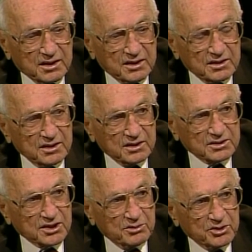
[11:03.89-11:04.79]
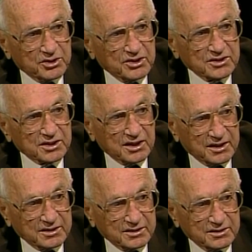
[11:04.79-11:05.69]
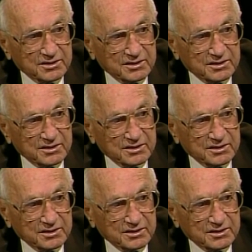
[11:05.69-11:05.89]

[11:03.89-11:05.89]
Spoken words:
India is coming to this late.